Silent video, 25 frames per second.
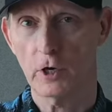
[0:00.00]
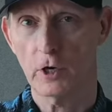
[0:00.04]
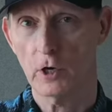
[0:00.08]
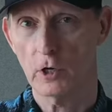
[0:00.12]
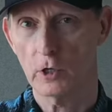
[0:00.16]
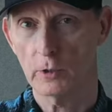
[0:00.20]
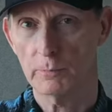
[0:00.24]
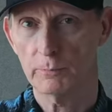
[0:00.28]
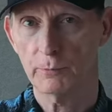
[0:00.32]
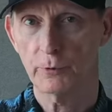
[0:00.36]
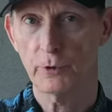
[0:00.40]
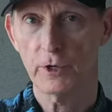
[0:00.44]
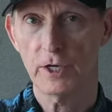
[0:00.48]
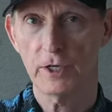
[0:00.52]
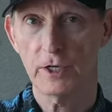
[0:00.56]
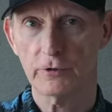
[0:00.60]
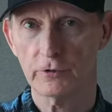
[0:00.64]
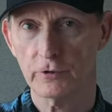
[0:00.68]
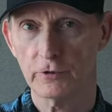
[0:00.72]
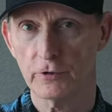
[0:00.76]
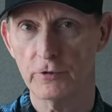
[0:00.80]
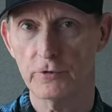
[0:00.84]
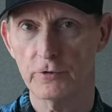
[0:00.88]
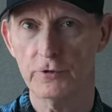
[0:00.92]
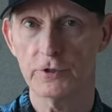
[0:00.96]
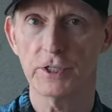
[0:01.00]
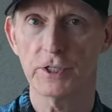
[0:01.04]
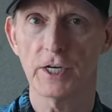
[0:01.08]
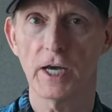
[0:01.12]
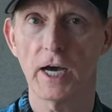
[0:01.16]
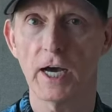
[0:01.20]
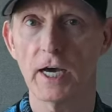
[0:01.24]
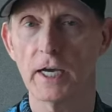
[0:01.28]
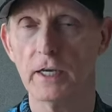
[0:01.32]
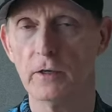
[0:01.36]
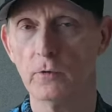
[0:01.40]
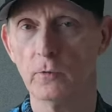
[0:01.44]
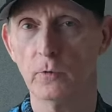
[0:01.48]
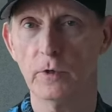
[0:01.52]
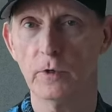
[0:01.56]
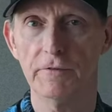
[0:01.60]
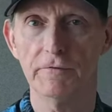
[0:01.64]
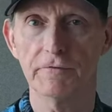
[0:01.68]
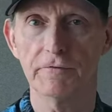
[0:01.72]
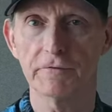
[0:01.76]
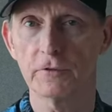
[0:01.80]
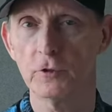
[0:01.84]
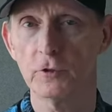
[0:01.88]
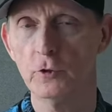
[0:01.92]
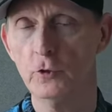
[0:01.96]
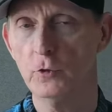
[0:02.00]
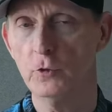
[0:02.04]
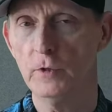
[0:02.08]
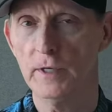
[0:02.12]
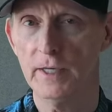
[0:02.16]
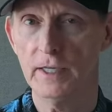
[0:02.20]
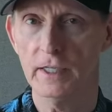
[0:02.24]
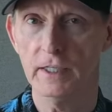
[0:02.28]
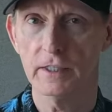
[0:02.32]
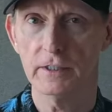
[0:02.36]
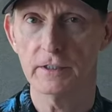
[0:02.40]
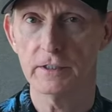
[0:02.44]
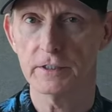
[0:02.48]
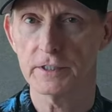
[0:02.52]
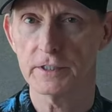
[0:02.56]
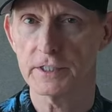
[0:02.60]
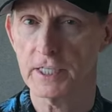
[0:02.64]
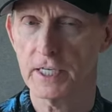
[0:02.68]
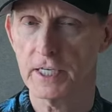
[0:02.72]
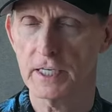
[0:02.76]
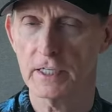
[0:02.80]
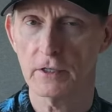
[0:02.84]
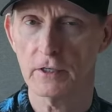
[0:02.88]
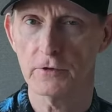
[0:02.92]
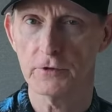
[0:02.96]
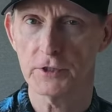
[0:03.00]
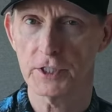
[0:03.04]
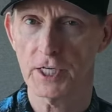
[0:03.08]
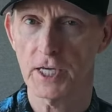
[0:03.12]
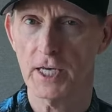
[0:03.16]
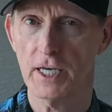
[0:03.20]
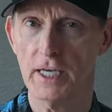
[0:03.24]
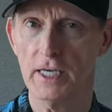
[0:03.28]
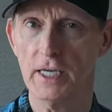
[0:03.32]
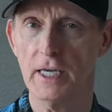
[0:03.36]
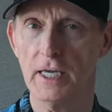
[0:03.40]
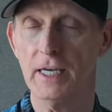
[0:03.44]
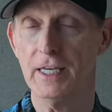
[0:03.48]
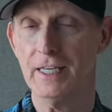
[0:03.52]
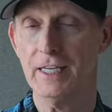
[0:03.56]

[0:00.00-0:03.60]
our pre cruise night. We flew into San Jose